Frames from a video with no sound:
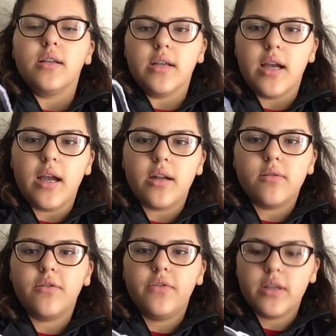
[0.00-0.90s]
I
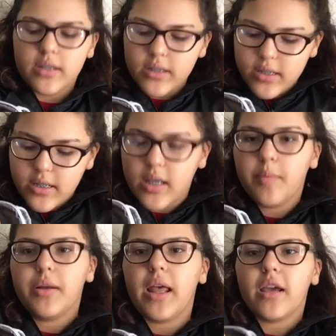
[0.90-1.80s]
don't know if you can see,
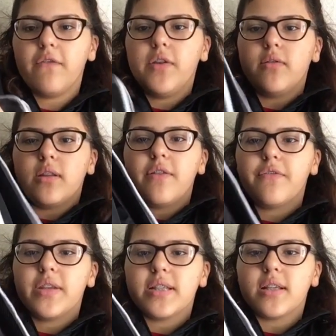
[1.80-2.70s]
but like, if you
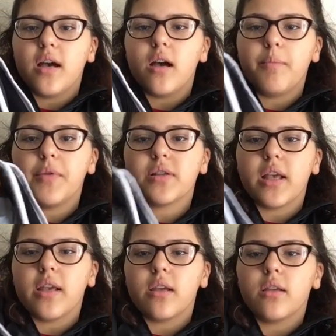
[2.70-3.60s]
lift this up, there's
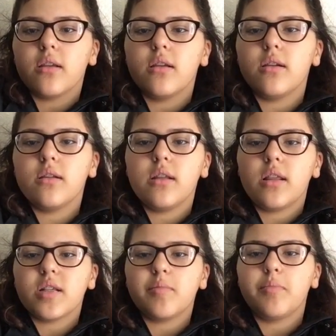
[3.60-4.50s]
like
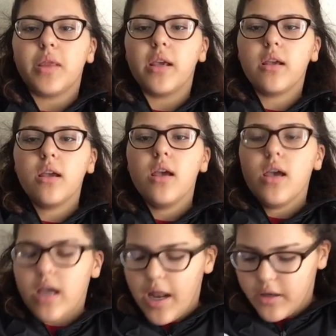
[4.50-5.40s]
this thing,
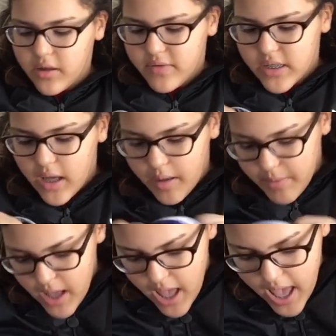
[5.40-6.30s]
and you lift it
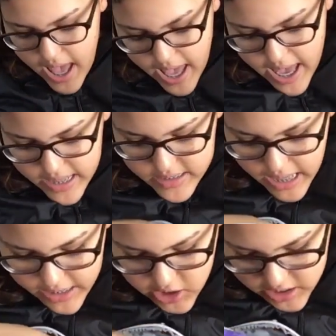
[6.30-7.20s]
up, and
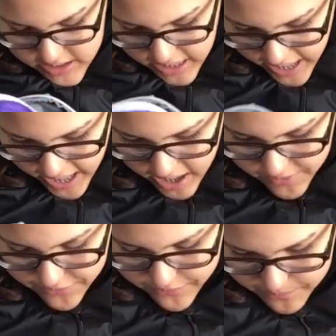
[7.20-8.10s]
I just have